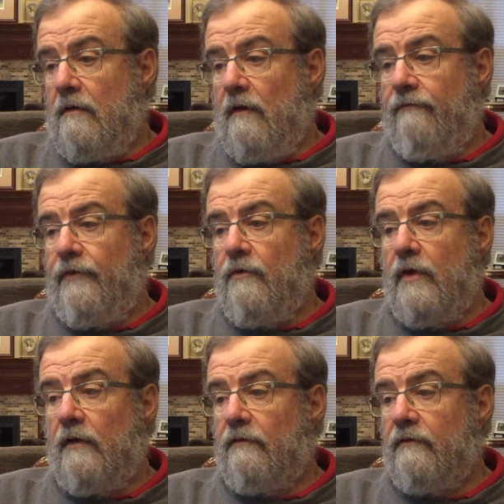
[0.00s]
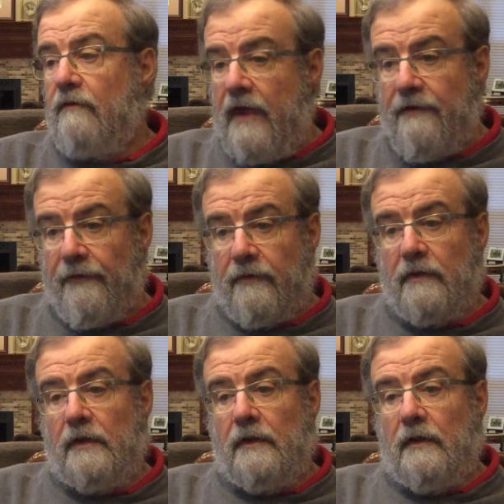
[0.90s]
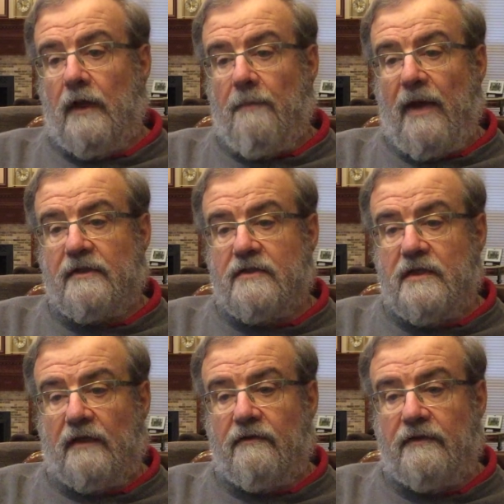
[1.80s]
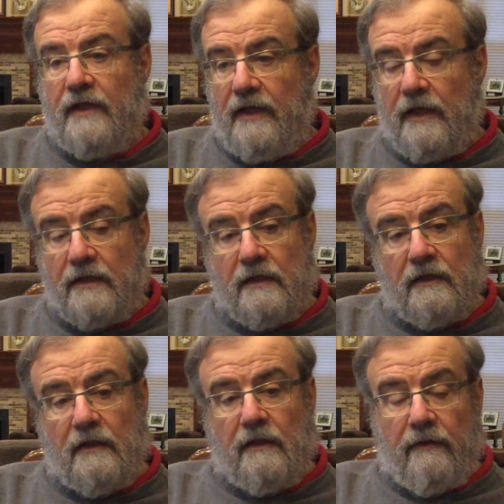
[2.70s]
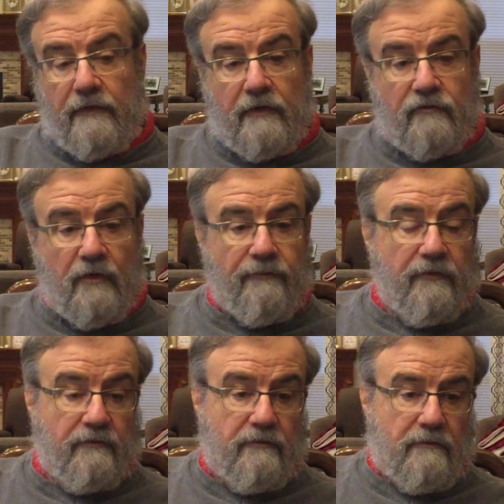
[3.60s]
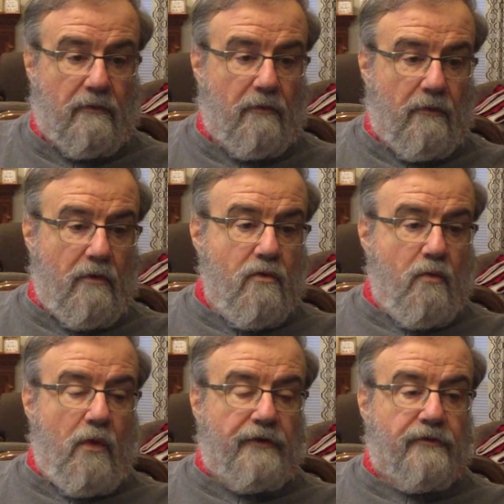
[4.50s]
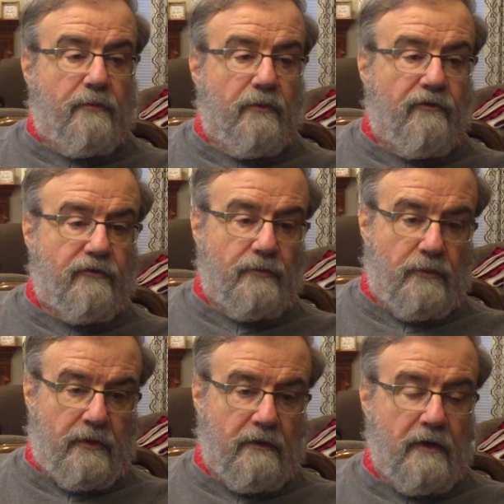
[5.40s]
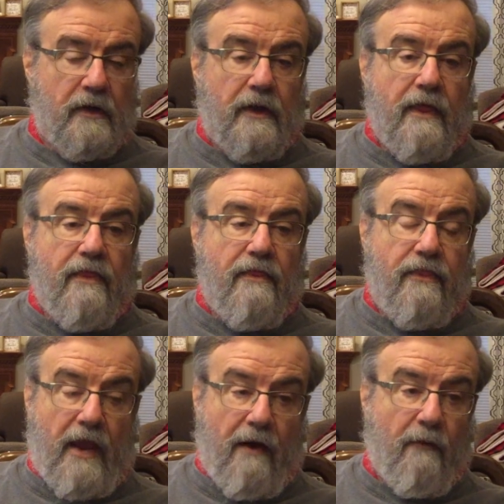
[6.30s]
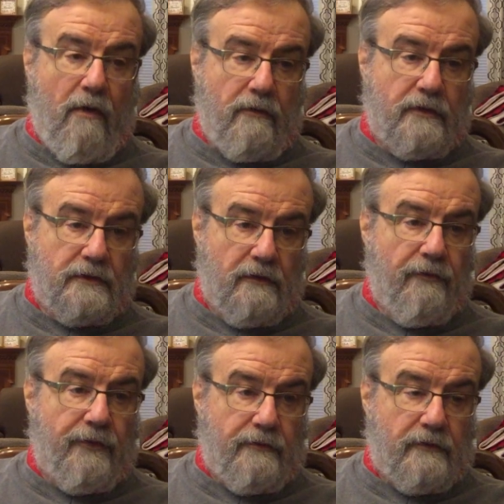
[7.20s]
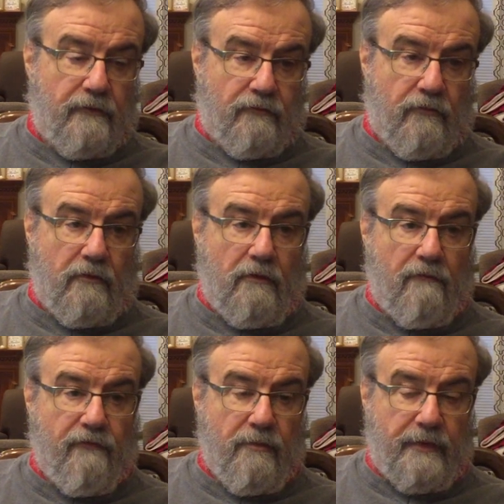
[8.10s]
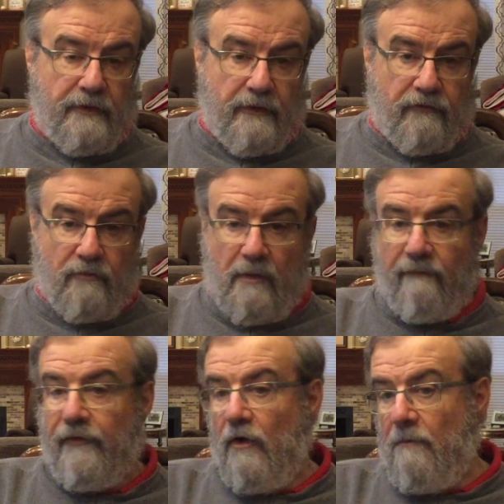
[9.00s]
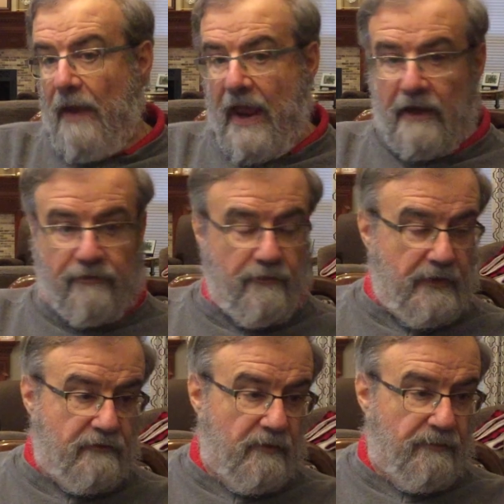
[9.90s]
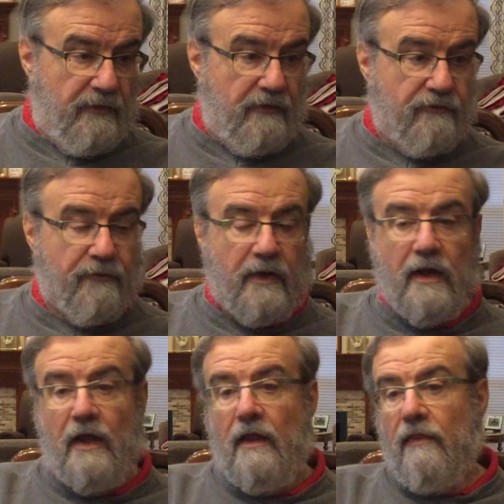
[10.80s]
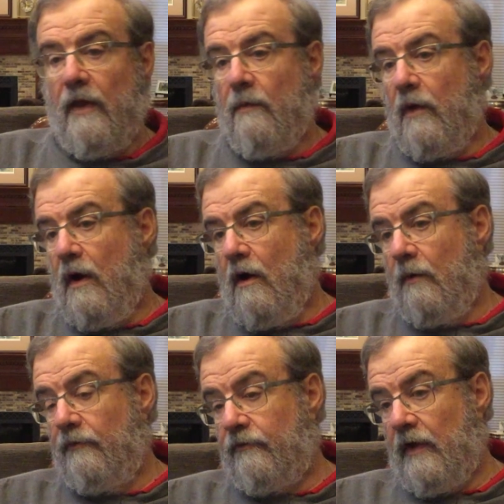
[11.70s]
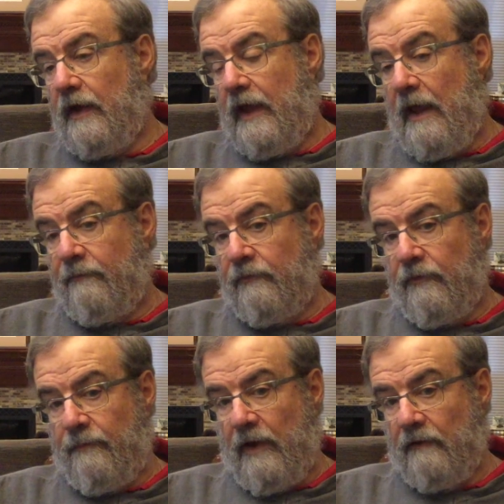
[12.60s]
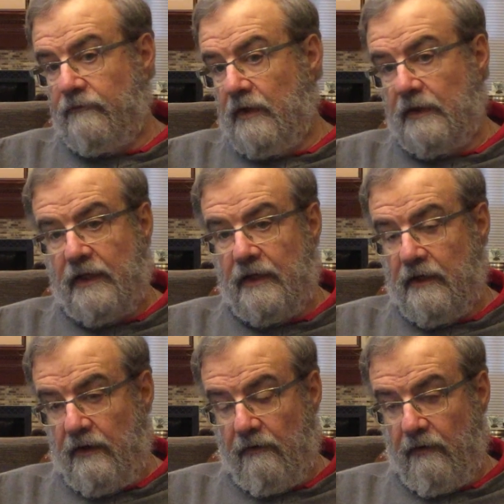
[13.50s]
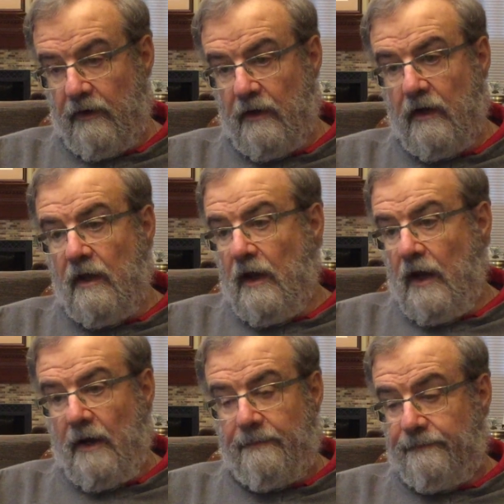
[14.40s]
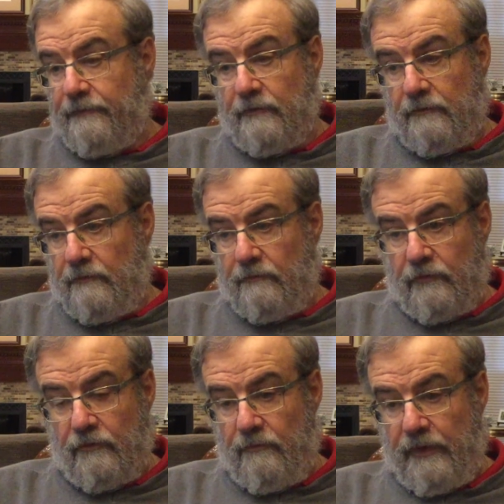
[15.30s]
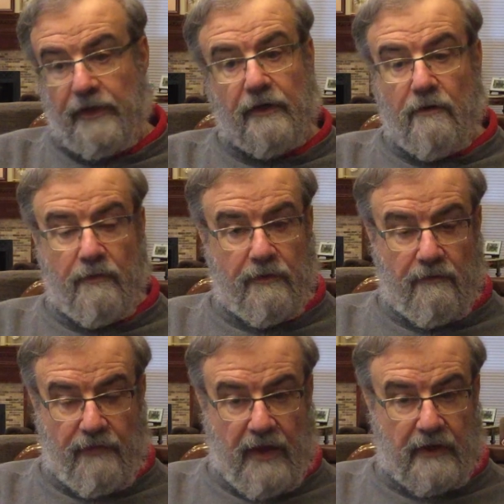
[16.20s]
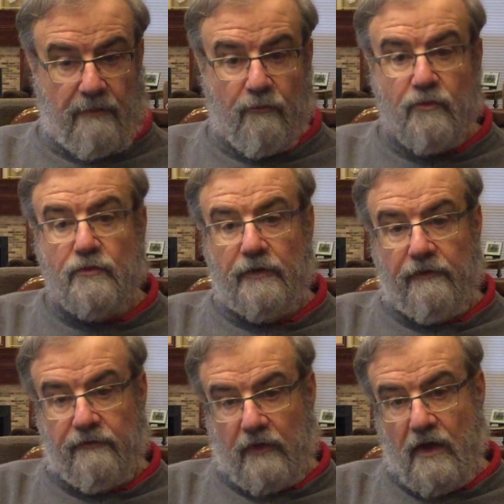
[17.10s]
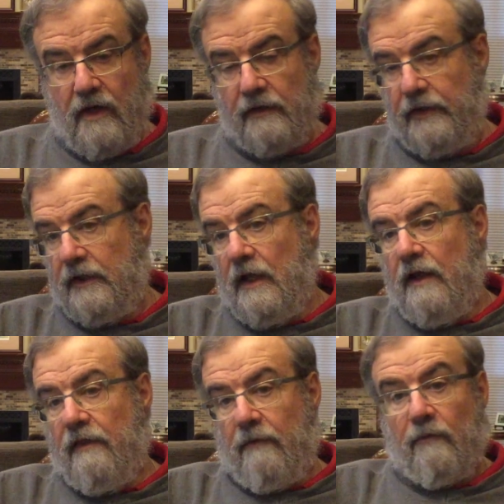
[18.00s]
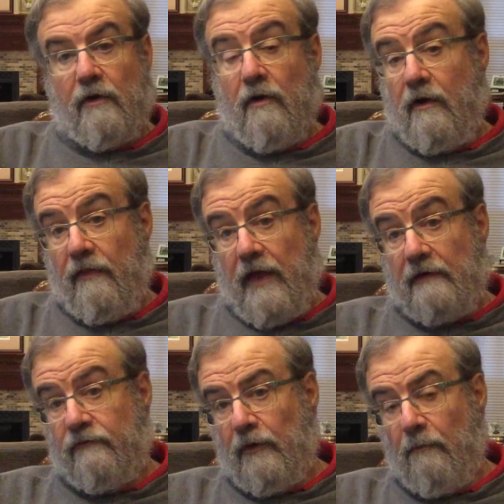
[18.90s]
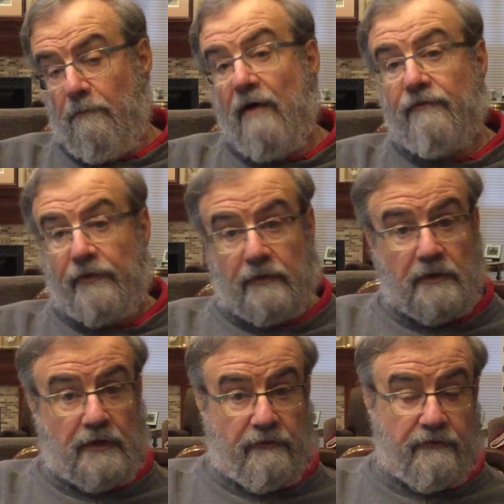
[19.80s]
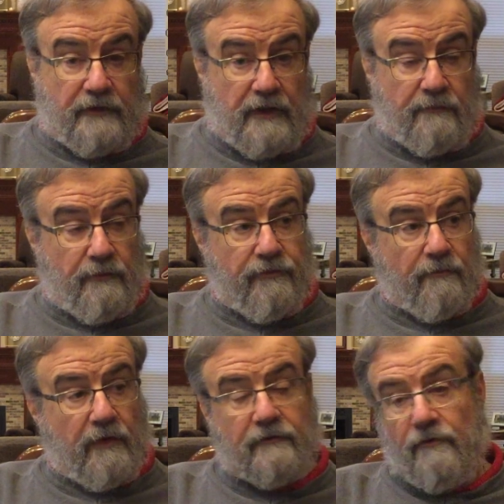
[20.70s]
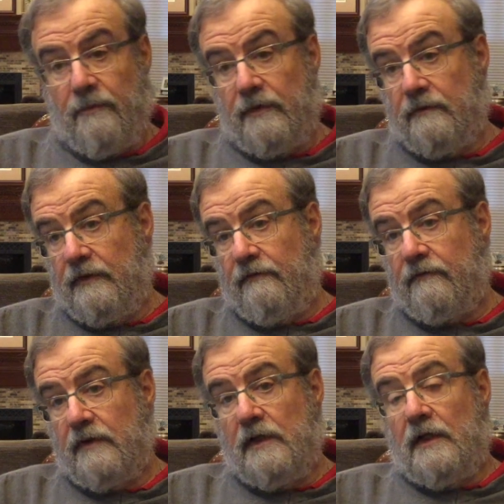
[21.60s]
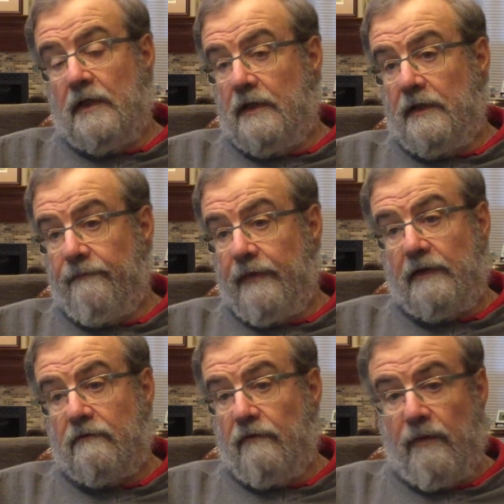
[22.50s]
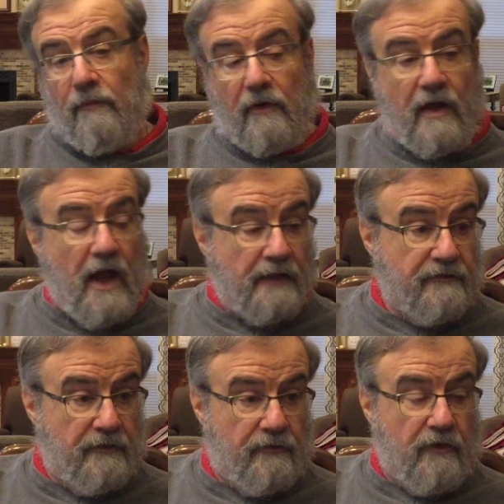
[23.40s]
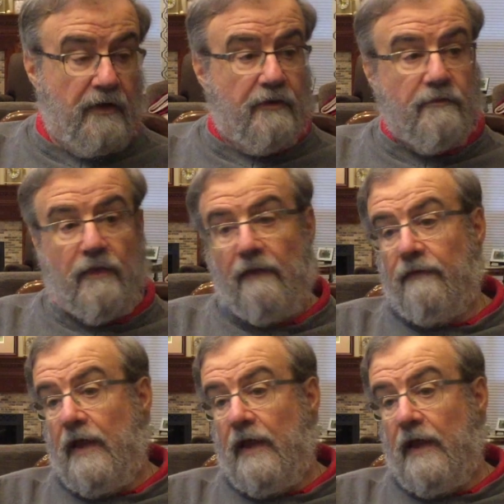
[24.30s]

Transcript: A few years later, about 610, the Egyptians who want to restore their own colonial control over the Middle East. Remember, if you go back through Egyptian history, they would always try to capture the Palestine-Canaan area up to Megiddo and all that, and rule it as a colony. They regarded that as their buffer state with the rest of the Middle East. And so they were constantly trying to do that.